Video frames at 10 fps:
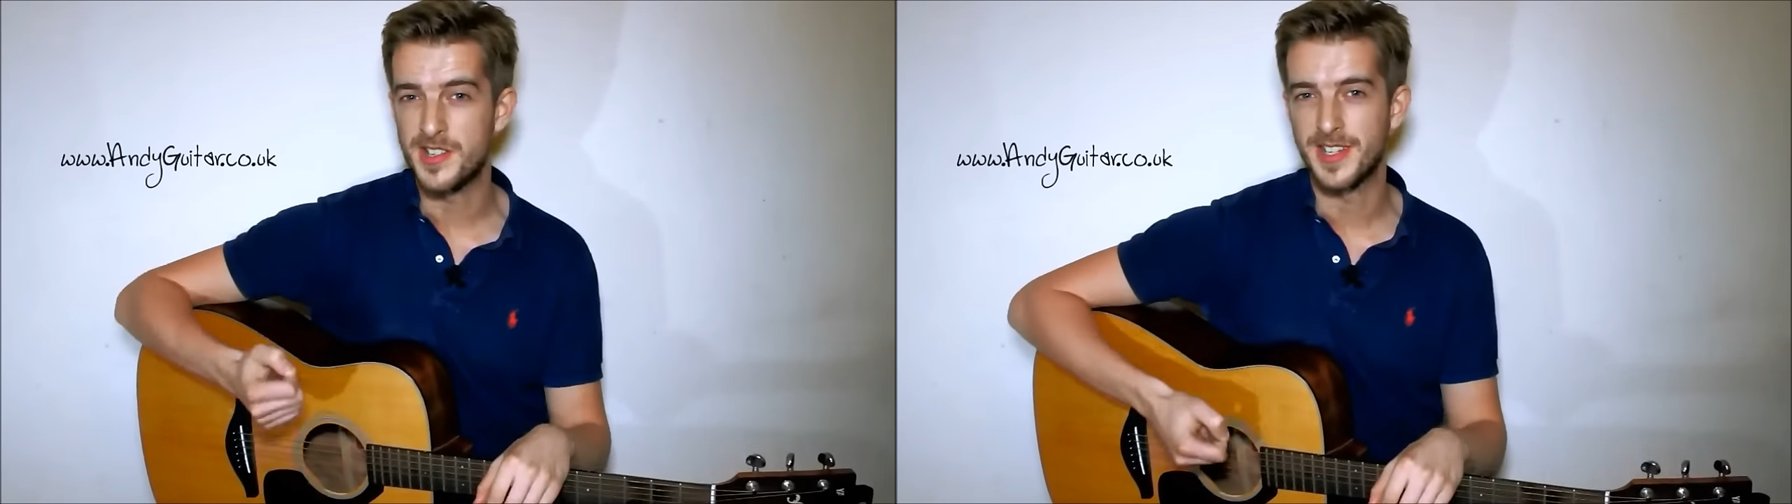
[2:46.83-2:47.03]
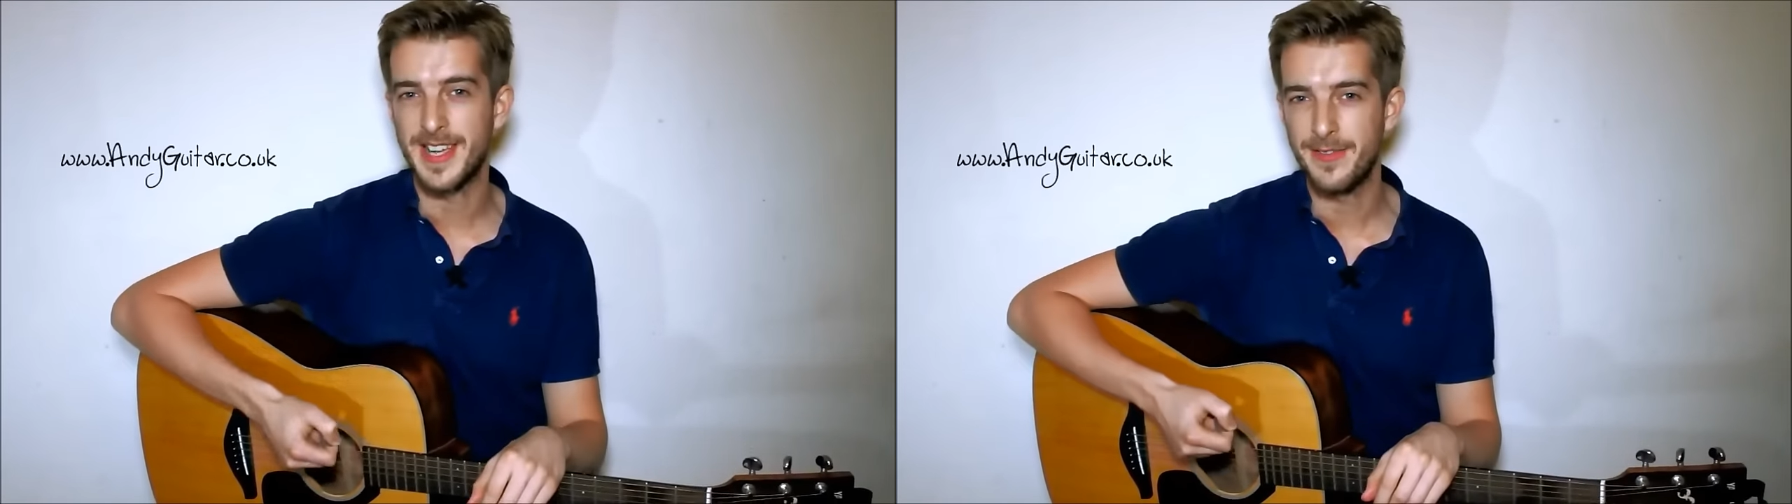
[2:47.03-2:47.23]

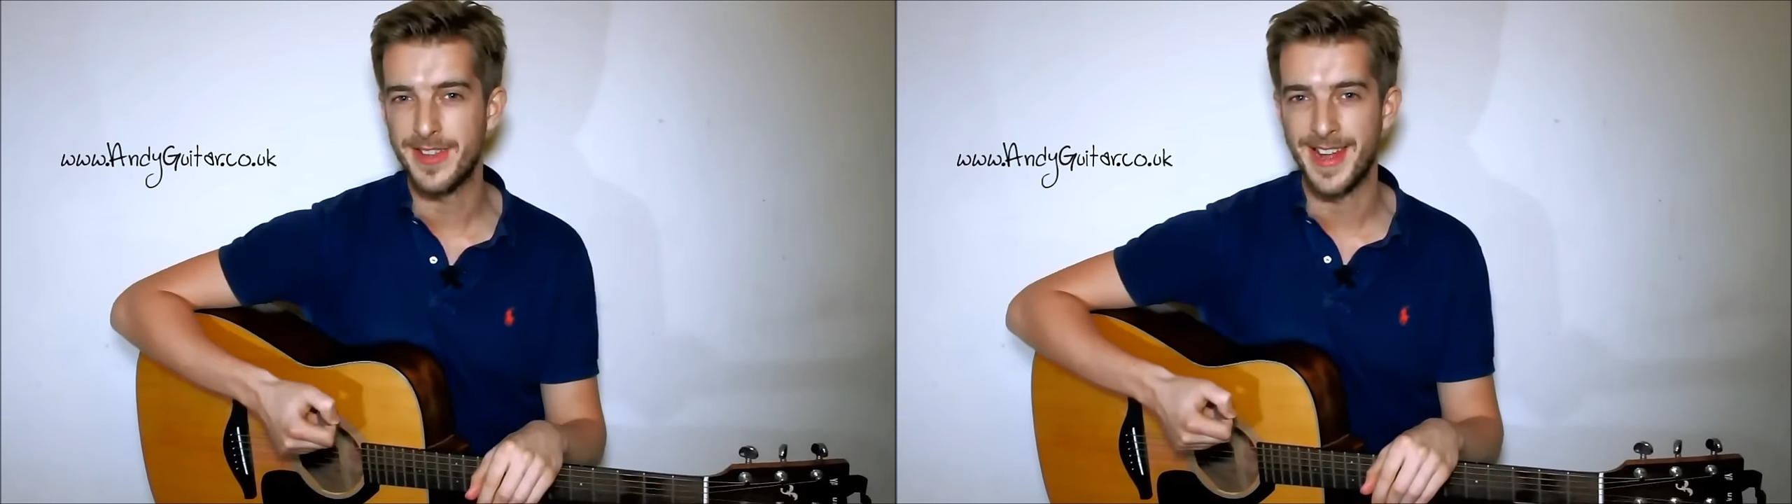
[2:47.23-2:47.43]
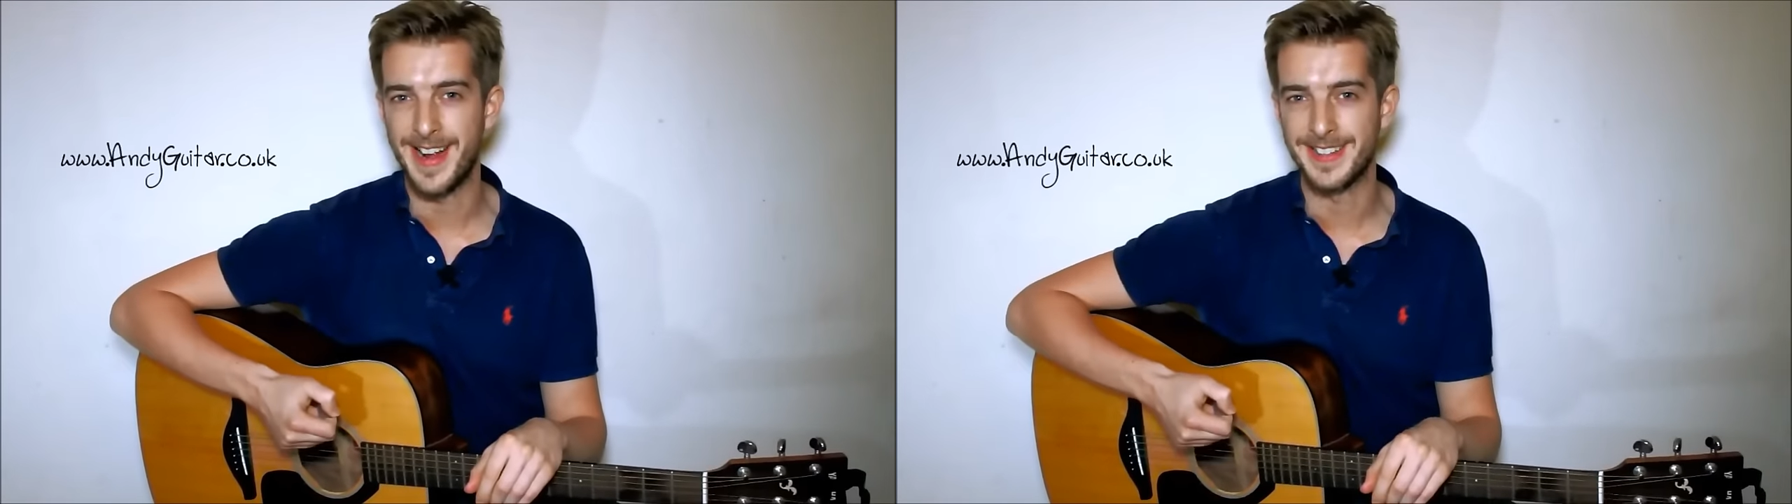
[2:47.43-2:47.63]
to give
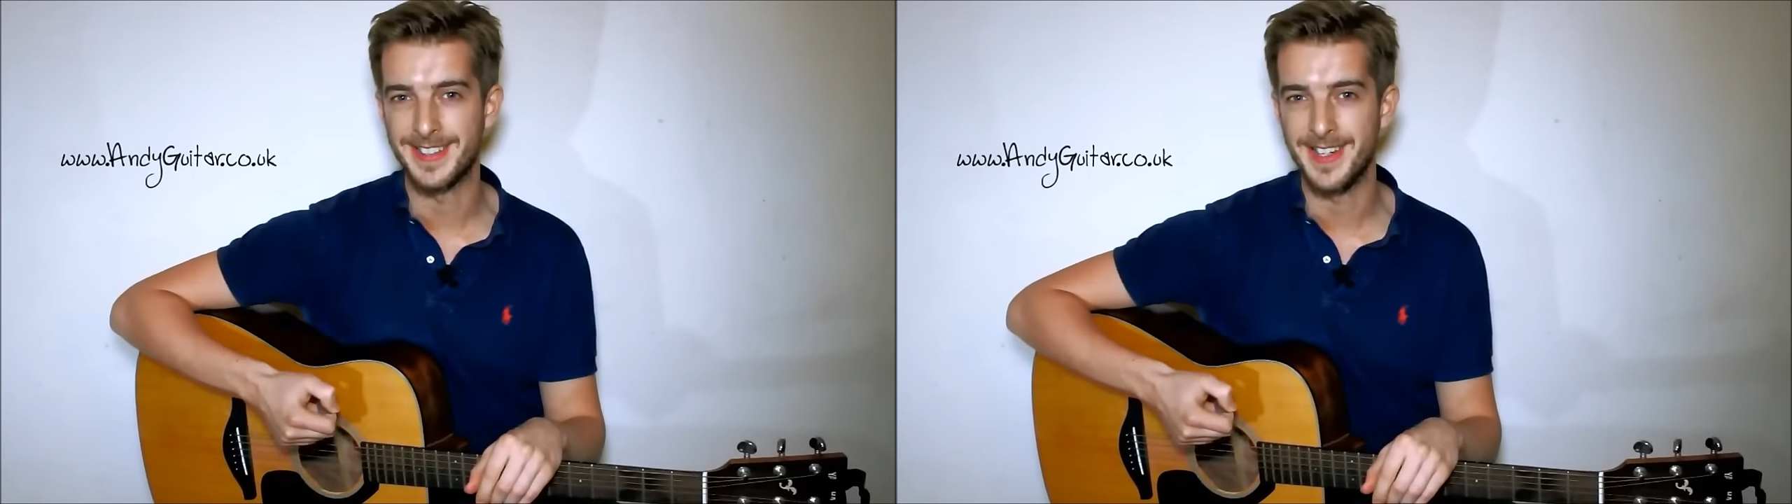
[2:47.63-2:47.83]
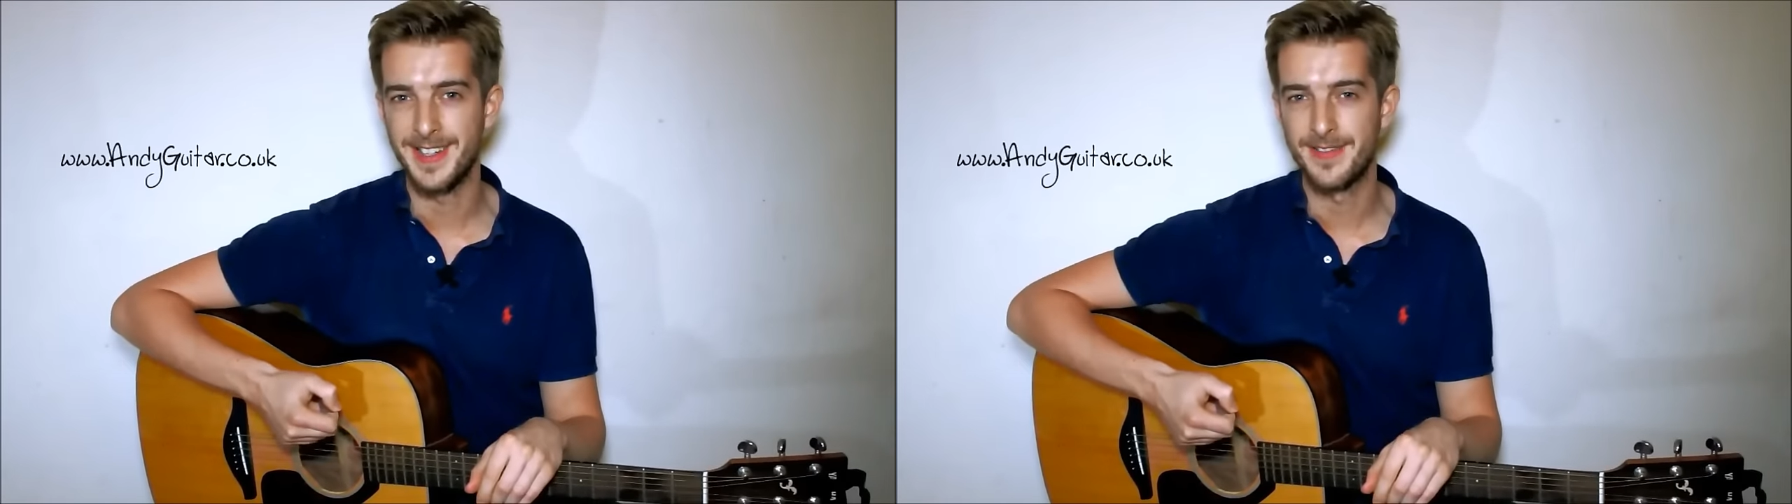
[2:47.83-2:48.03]
it that
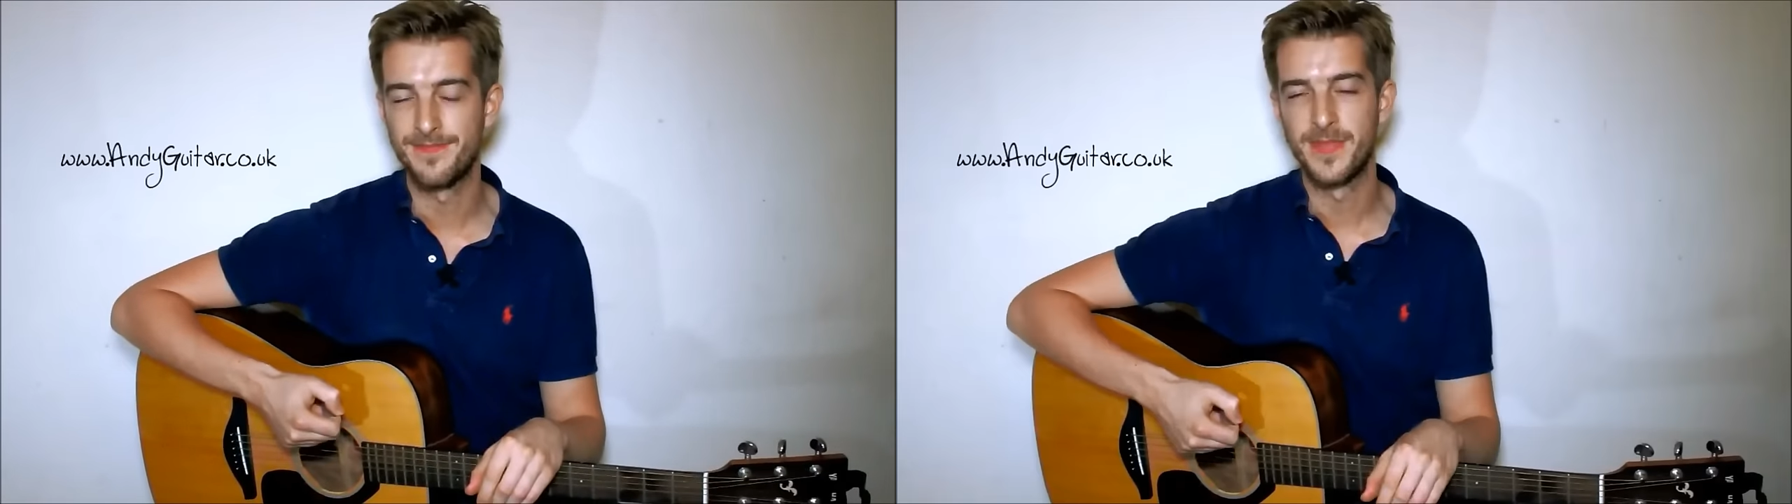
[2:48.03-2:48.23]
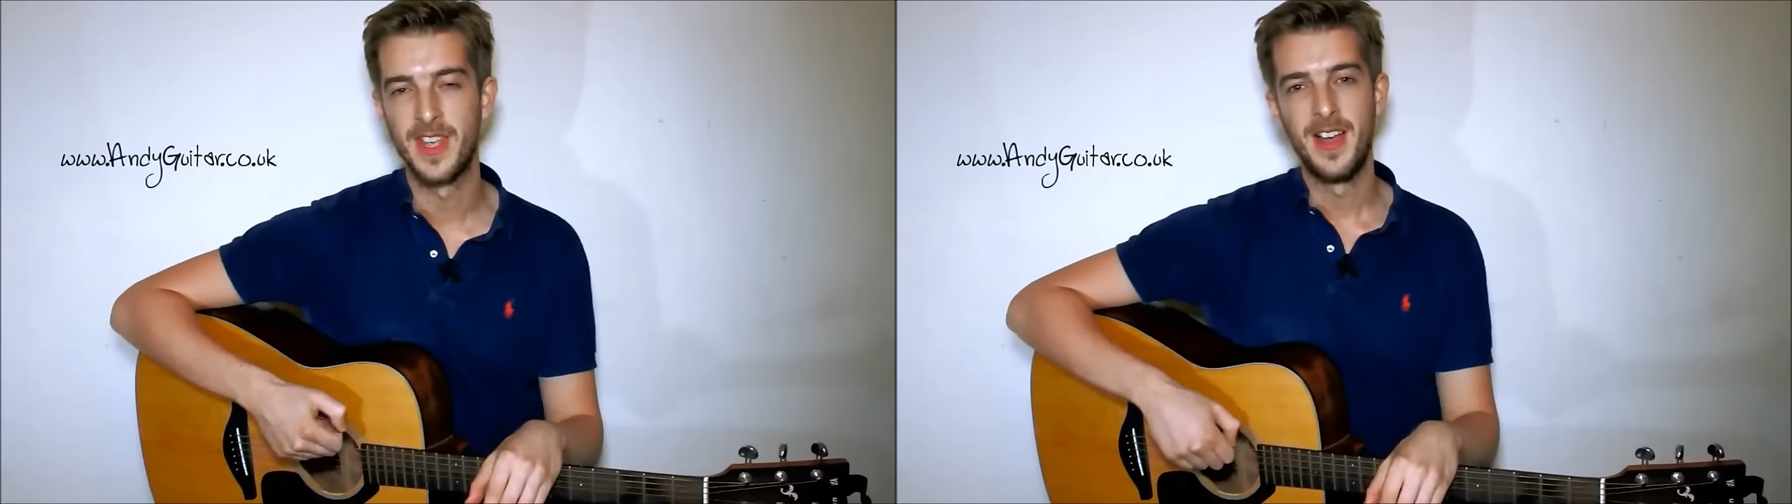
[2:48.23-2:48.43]
accent.